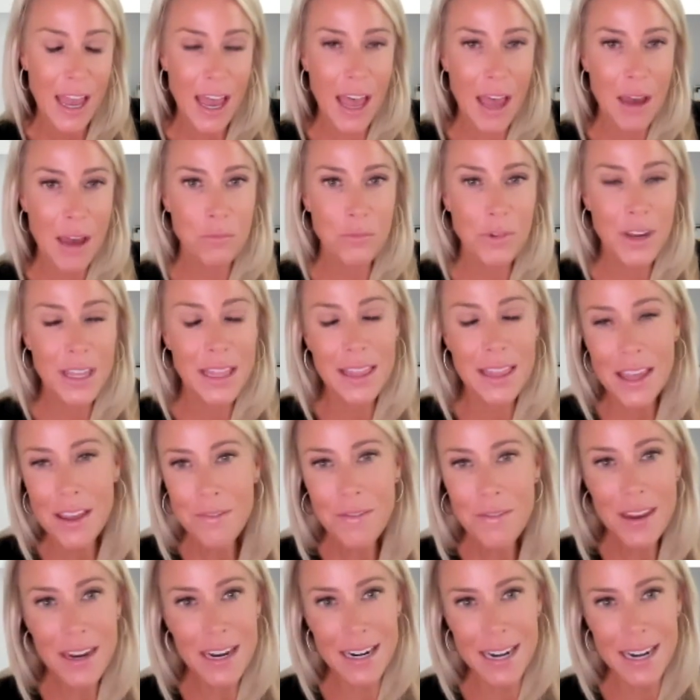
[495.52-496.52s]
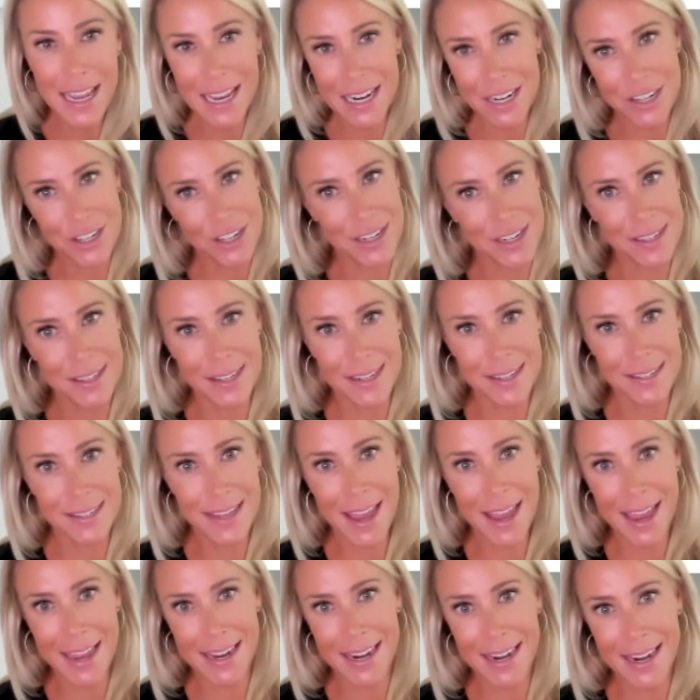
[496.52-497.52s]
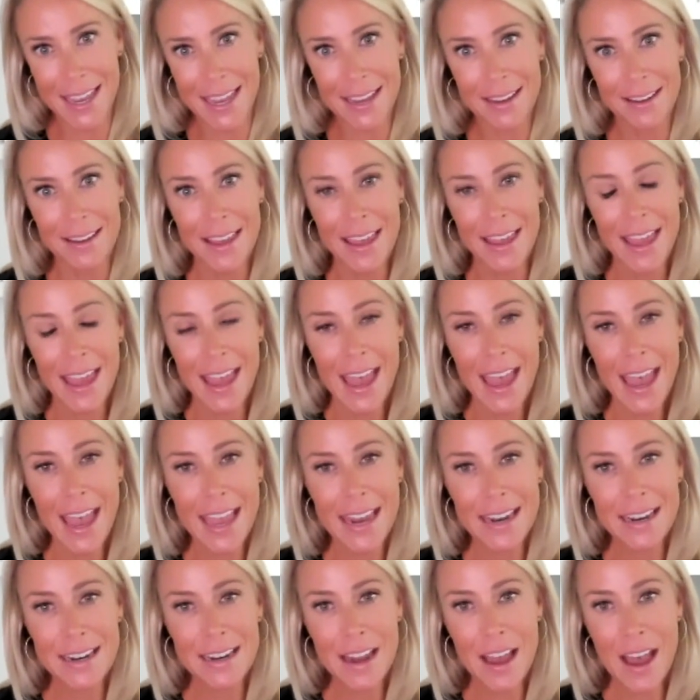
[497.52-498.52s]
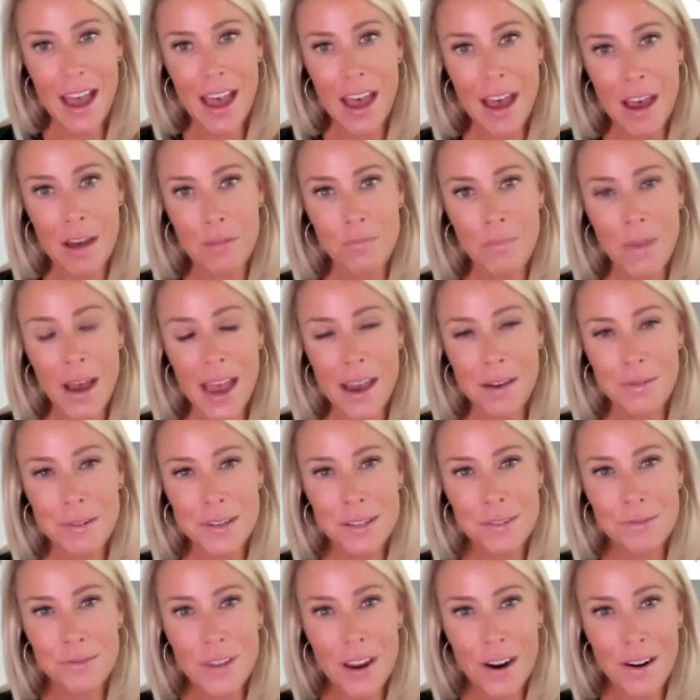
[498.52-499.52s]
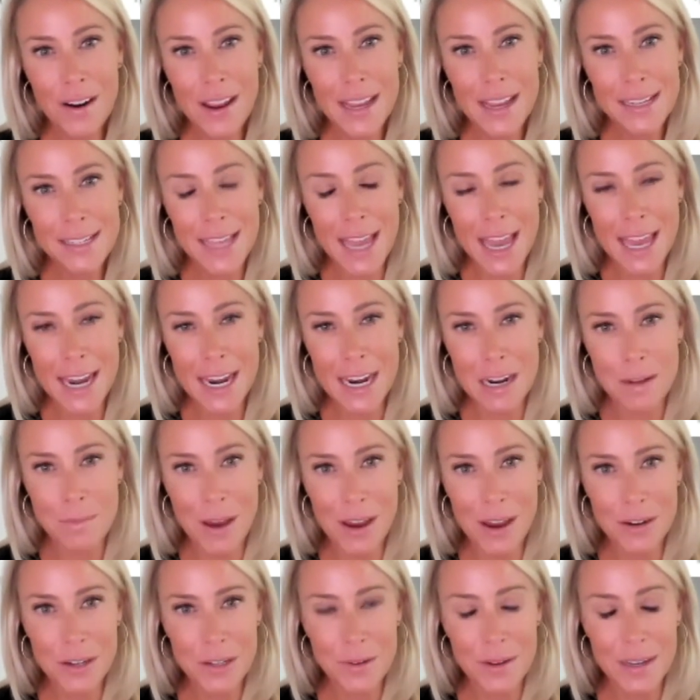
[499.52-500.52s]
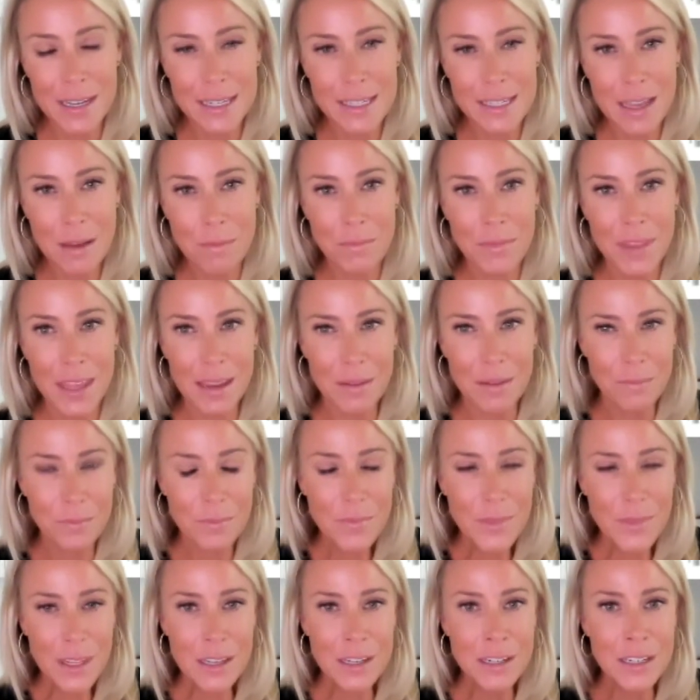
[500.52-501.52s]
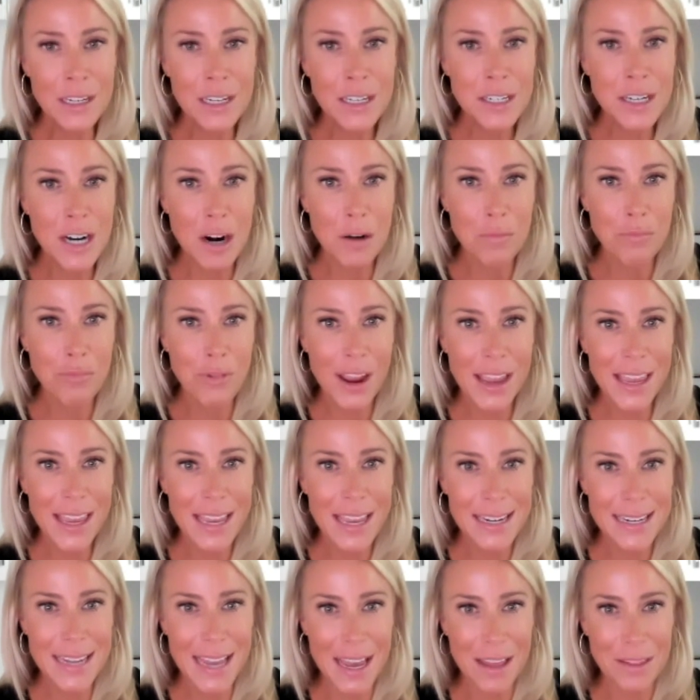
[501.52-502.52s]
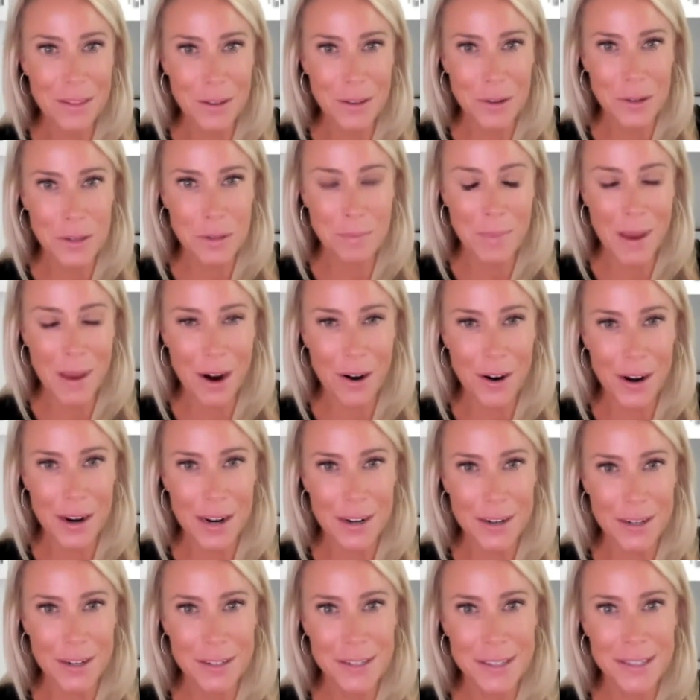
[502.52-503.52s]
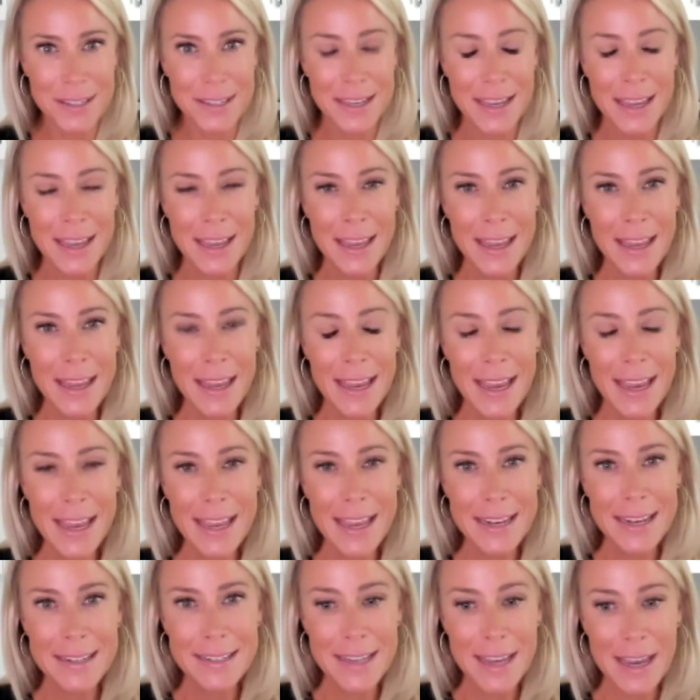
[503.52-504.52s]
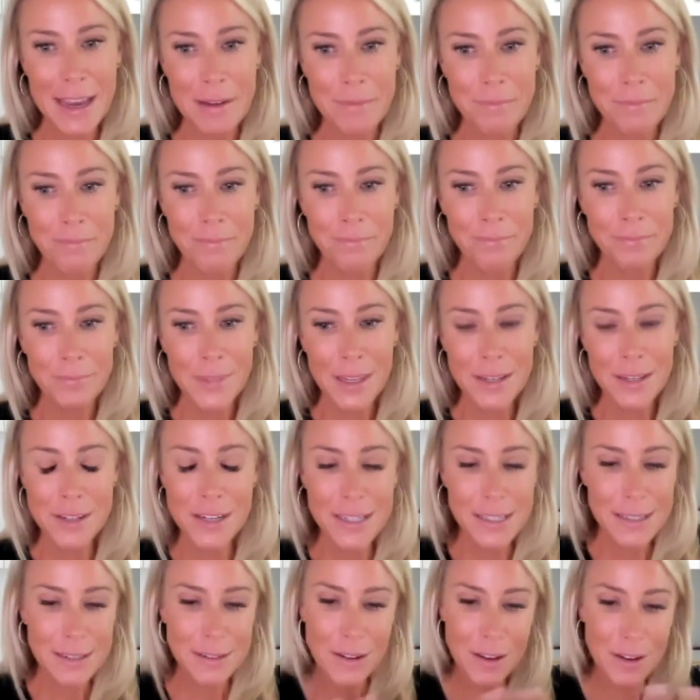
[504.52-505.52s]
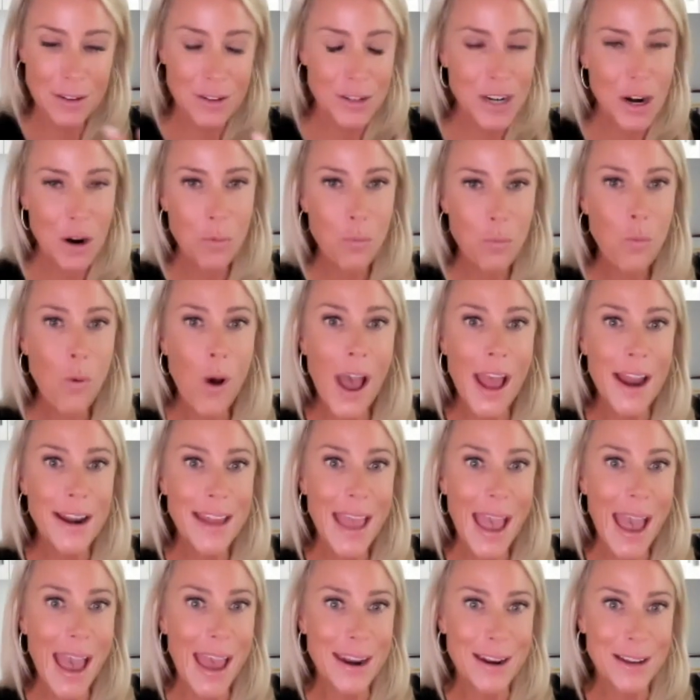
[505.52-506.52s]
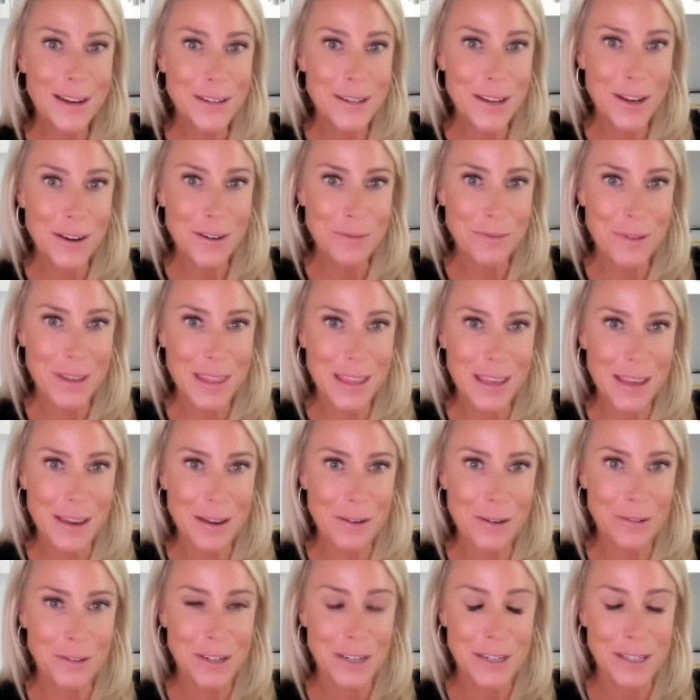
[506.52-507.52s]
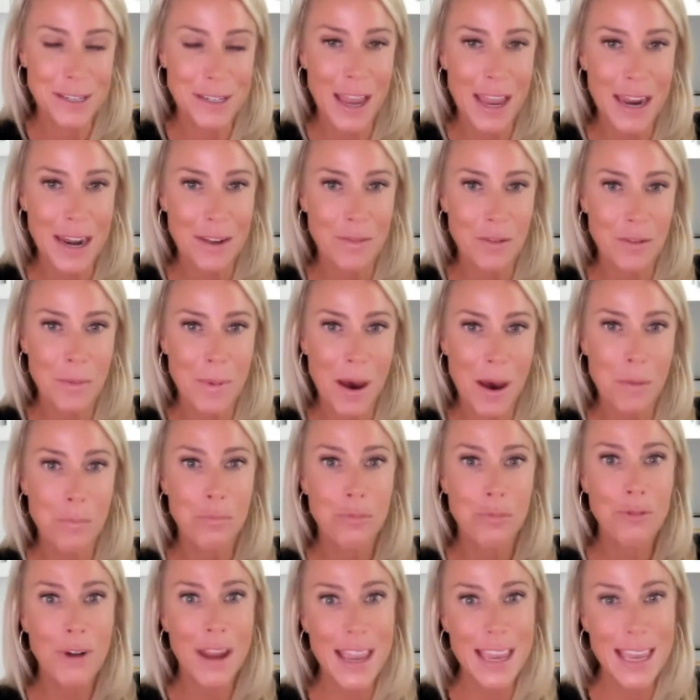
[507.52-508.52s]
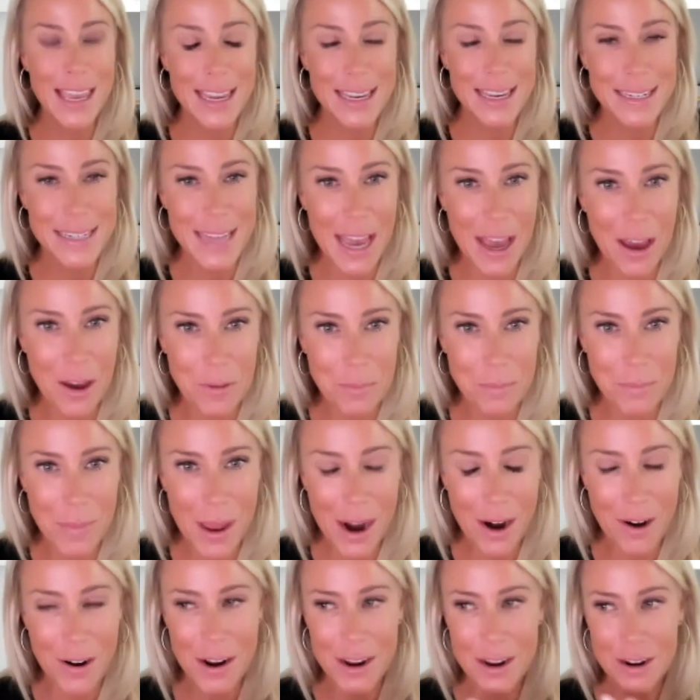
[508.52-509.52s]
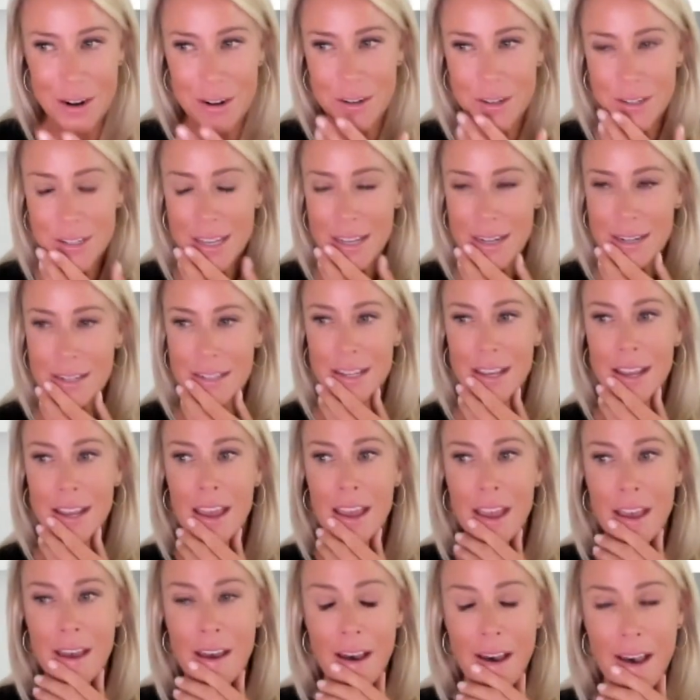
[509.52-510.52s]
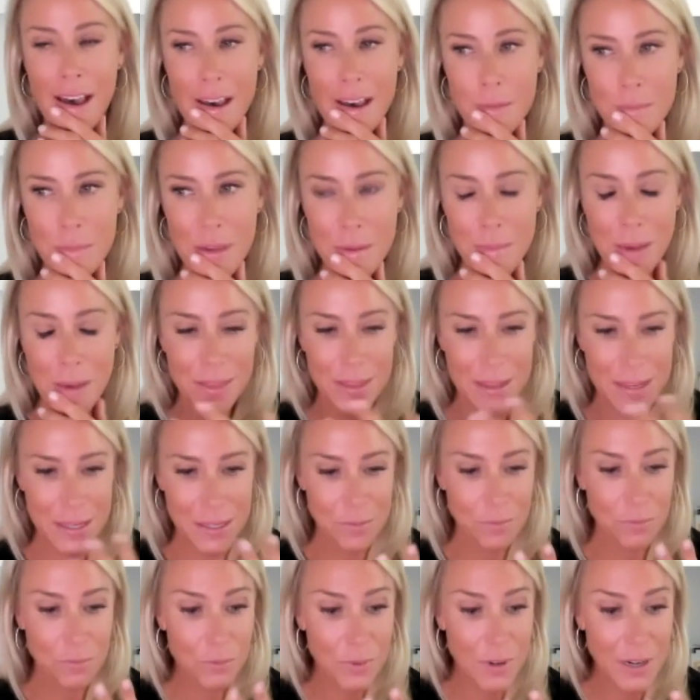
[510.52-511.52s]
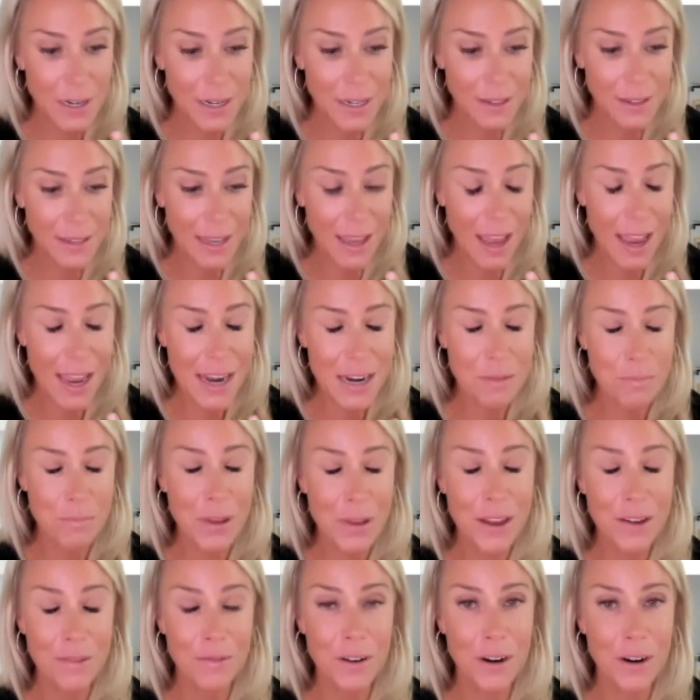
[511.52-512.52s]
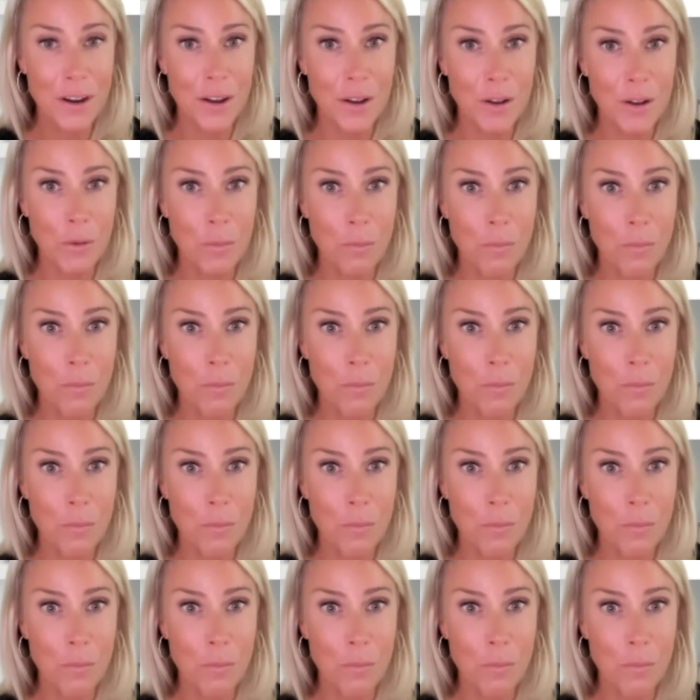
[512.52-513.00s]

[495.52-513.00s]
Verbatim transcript: Um, we live in an ageist society. And um, I was very excited about doing something to start breaking down those barriers. And um, I'll just I'll share one anecdote with you, sure, just kind sure. of about breaking down barriers, and um, about this really kind of pivotal